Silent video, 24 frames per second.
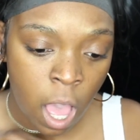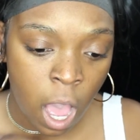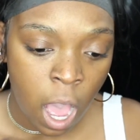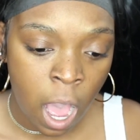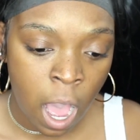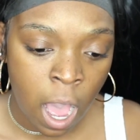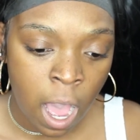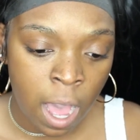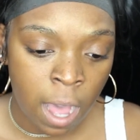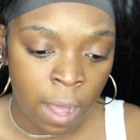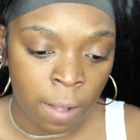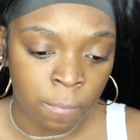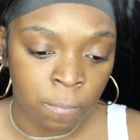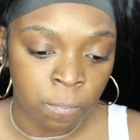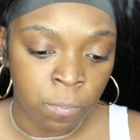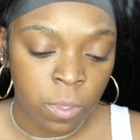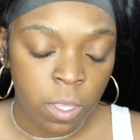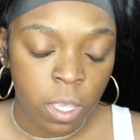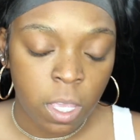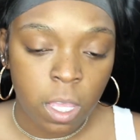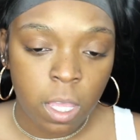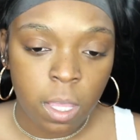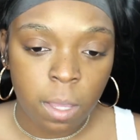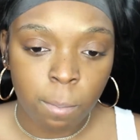
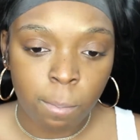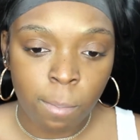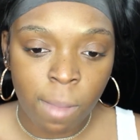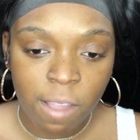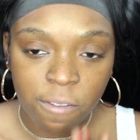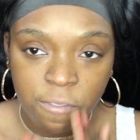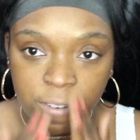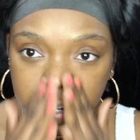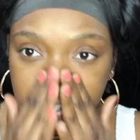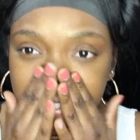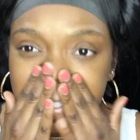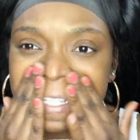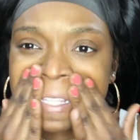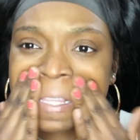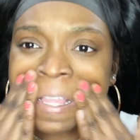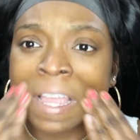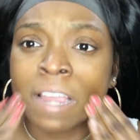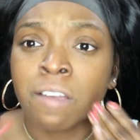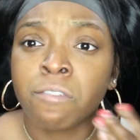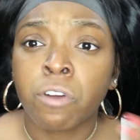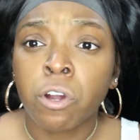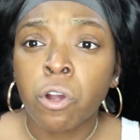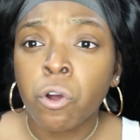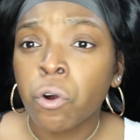My friends will
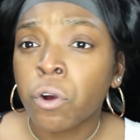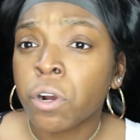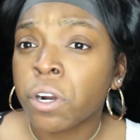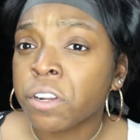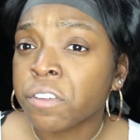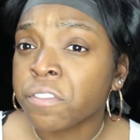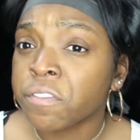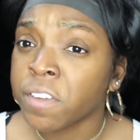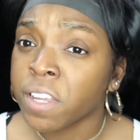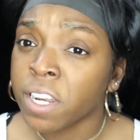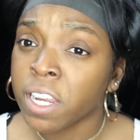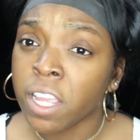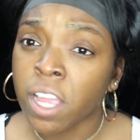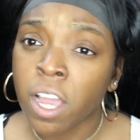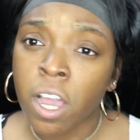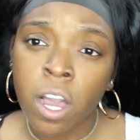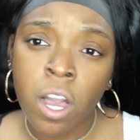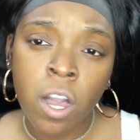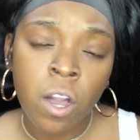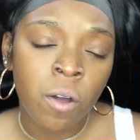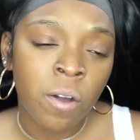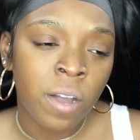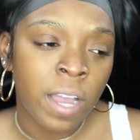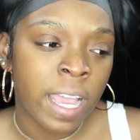like record a video,
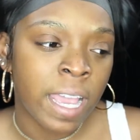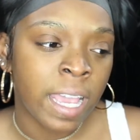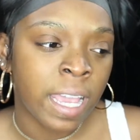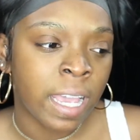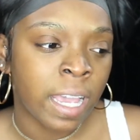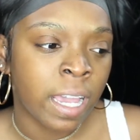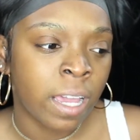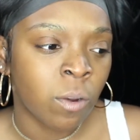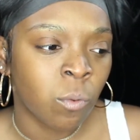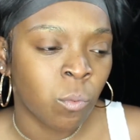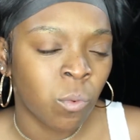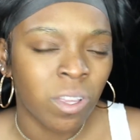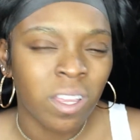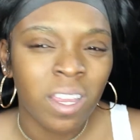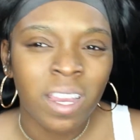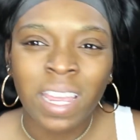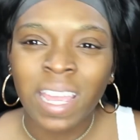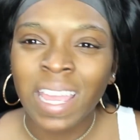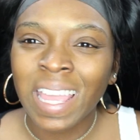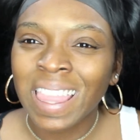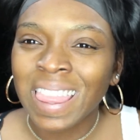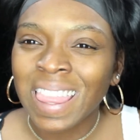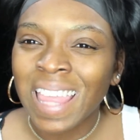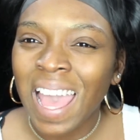and when
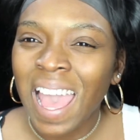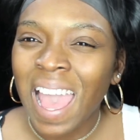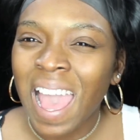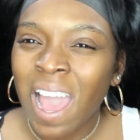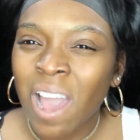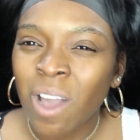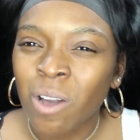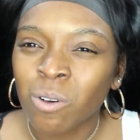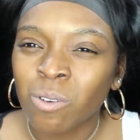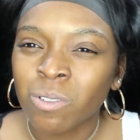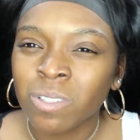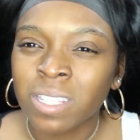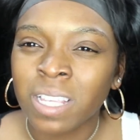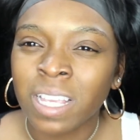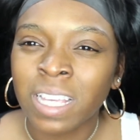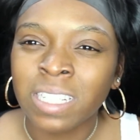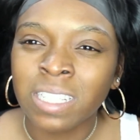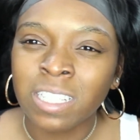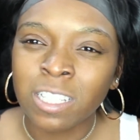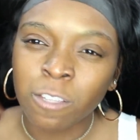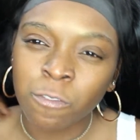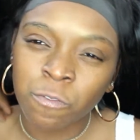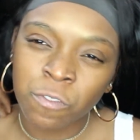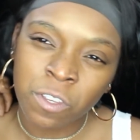you're in the house,
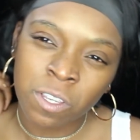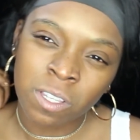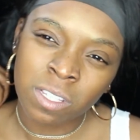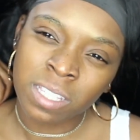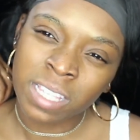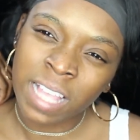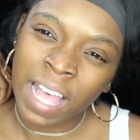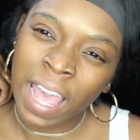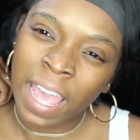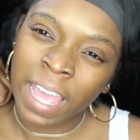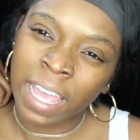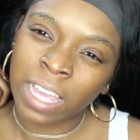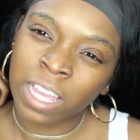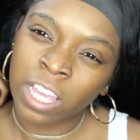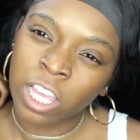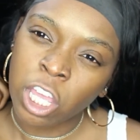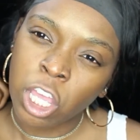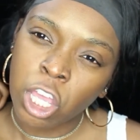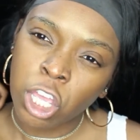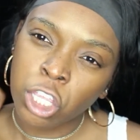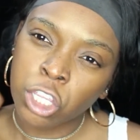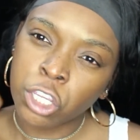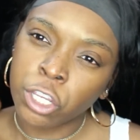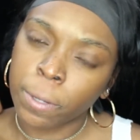it just feels like
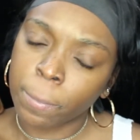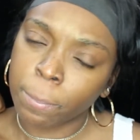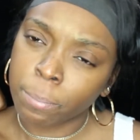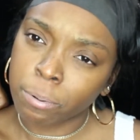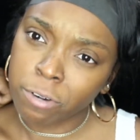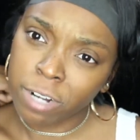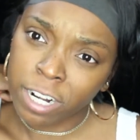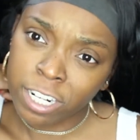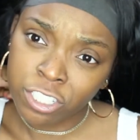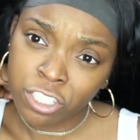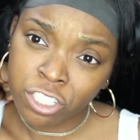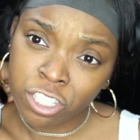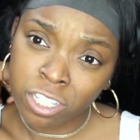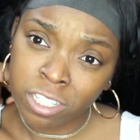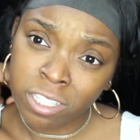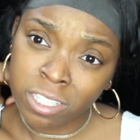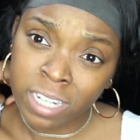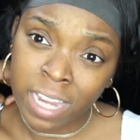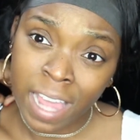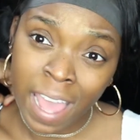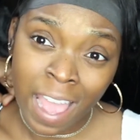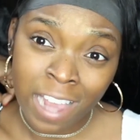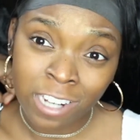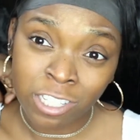you're pressured
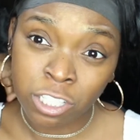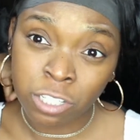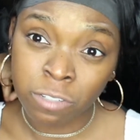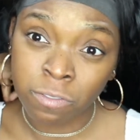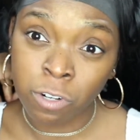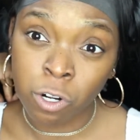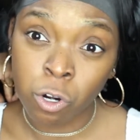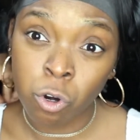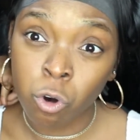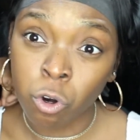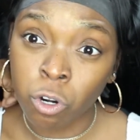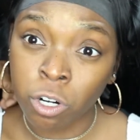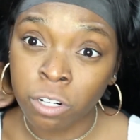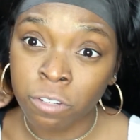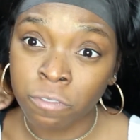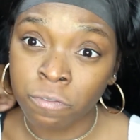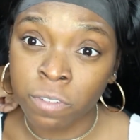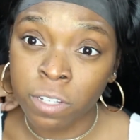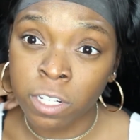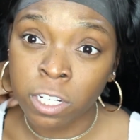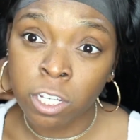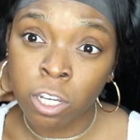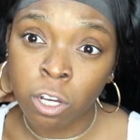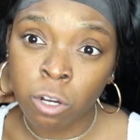to actually record a
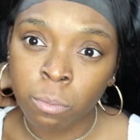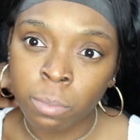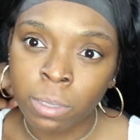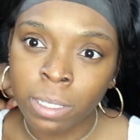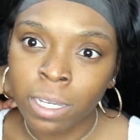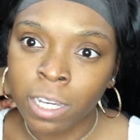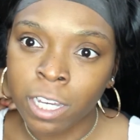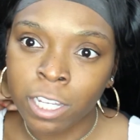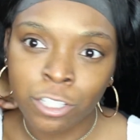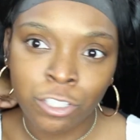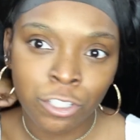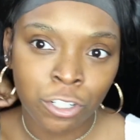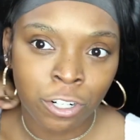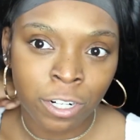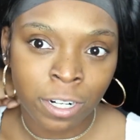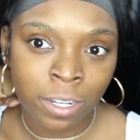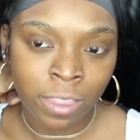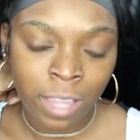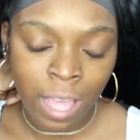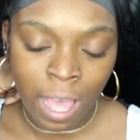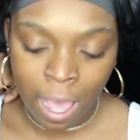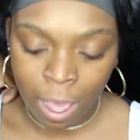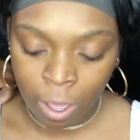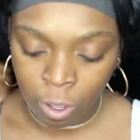video because you're
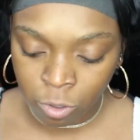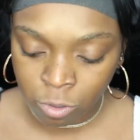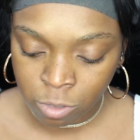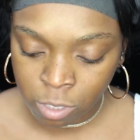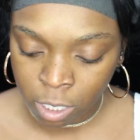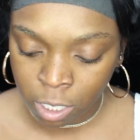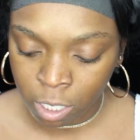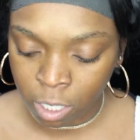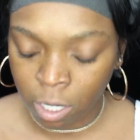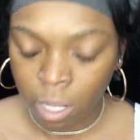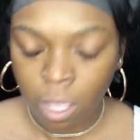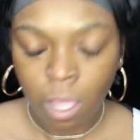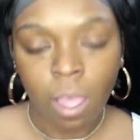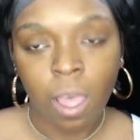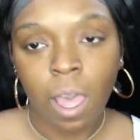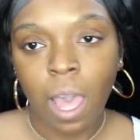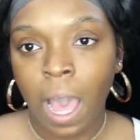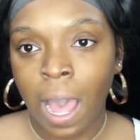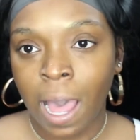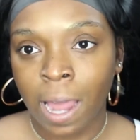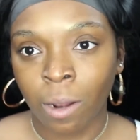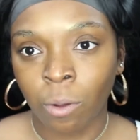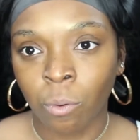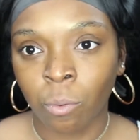in the house, and
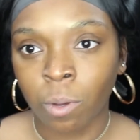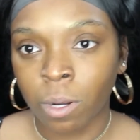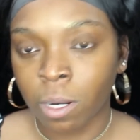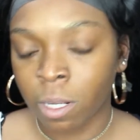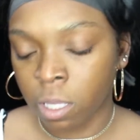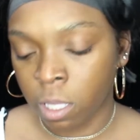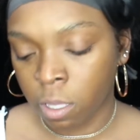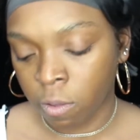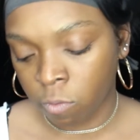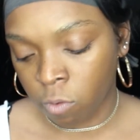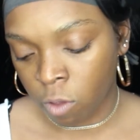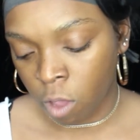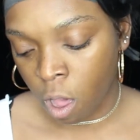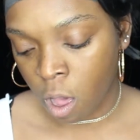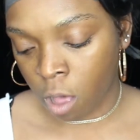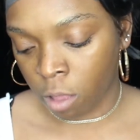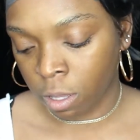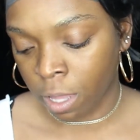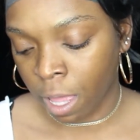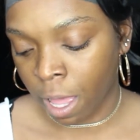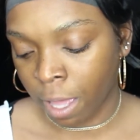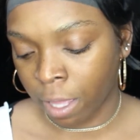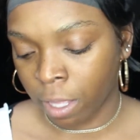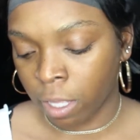I don't want to give
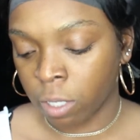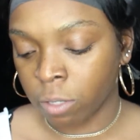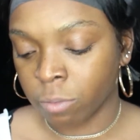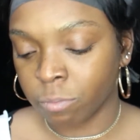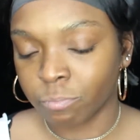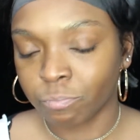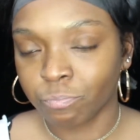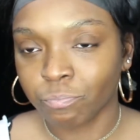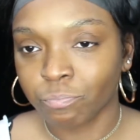y'all like